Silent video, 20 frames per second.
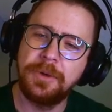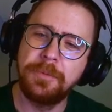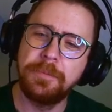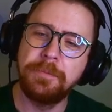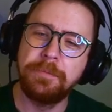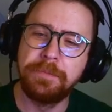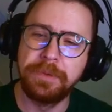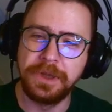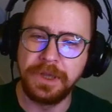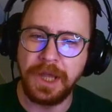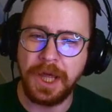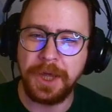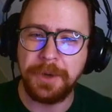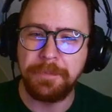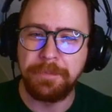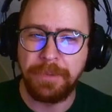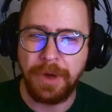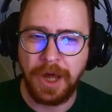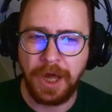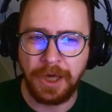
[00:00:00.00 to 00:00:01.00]

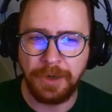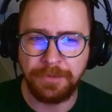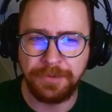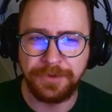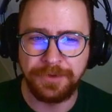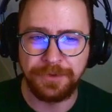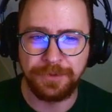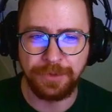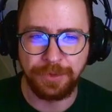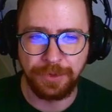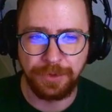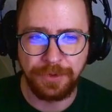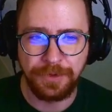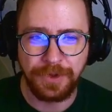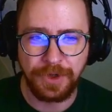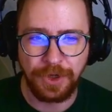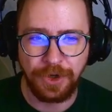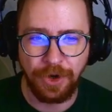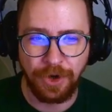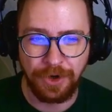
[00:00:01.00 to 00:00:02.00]
Blood pumps through the
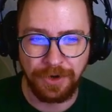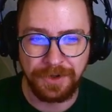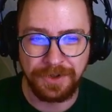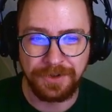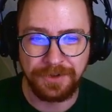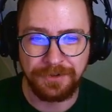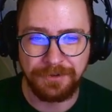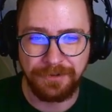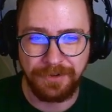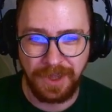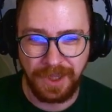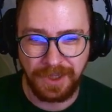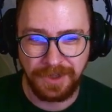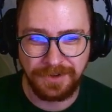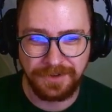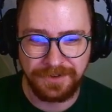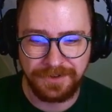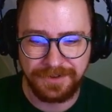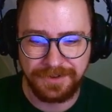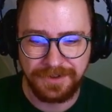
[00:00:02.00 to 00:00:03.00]
garden's
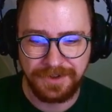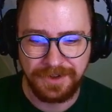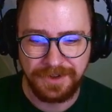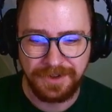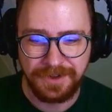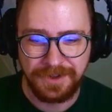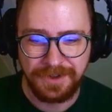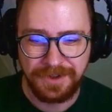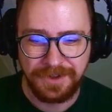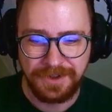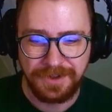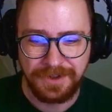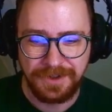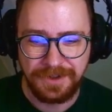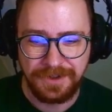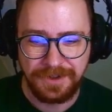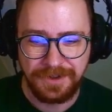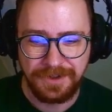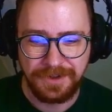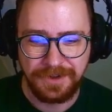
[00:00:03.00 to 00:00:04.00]
veins.
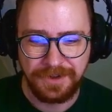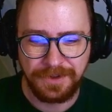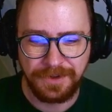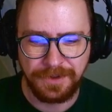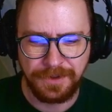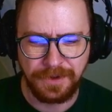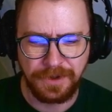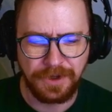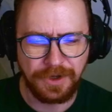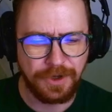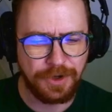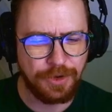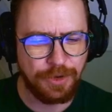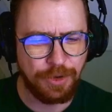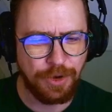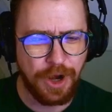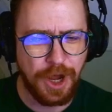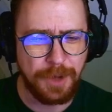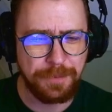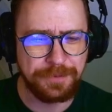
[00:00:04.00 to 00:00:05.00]
The
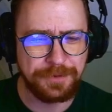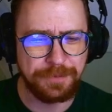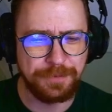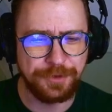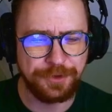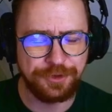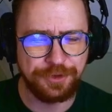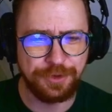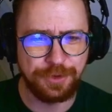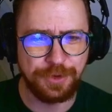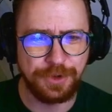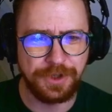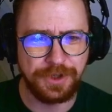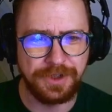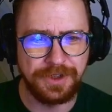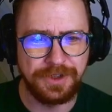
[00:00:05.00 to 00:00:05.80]
crops mature.